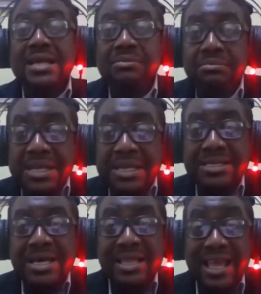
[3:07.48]
that
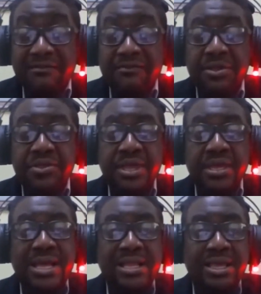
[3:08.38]
mean that
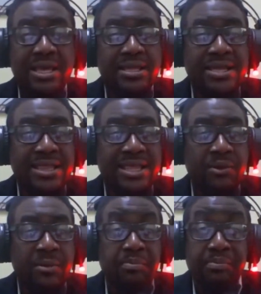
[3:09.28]
everything, that there
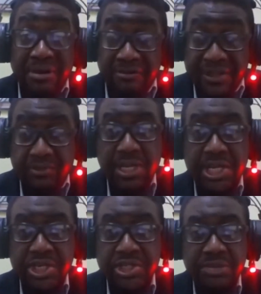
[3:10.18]
were perfect
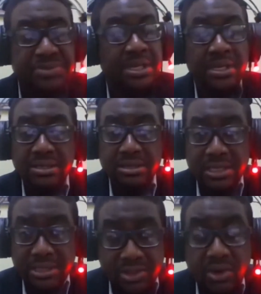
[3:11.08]
relationships?
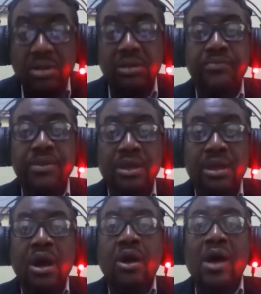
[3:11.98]
Not at all.
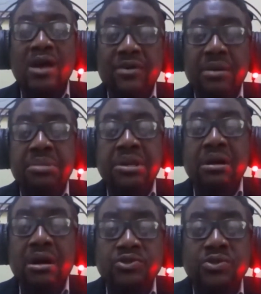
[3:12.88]
However,
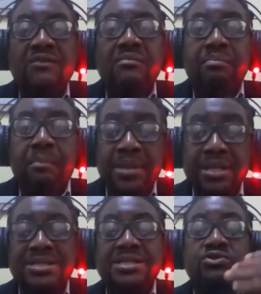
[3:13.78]
because we have
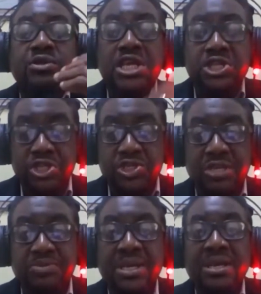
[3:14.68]
built these
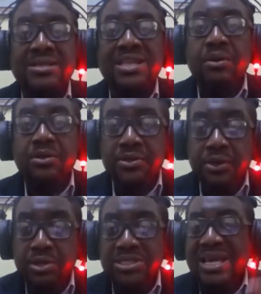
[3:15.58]
relationships, there were
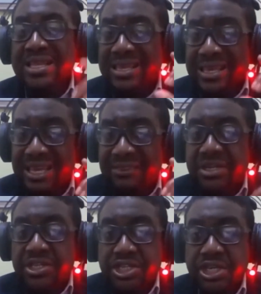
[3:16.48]
those that
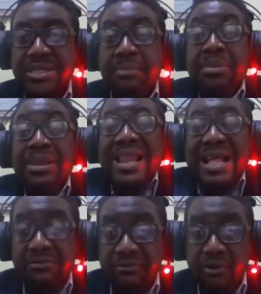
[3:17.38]
gave the church a
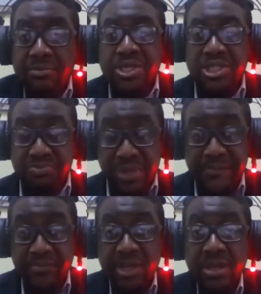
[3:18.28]
platform to speak,
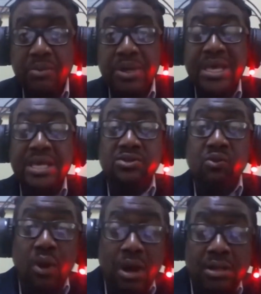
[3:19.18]
but there is
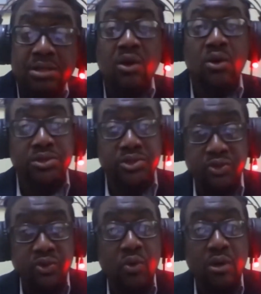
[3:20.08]
one or
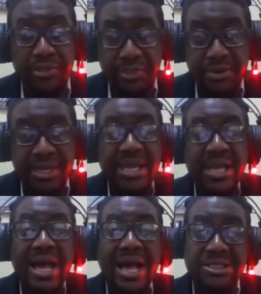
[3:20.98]
two or three,
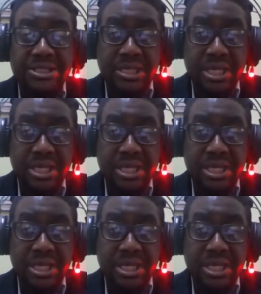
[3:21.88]
as the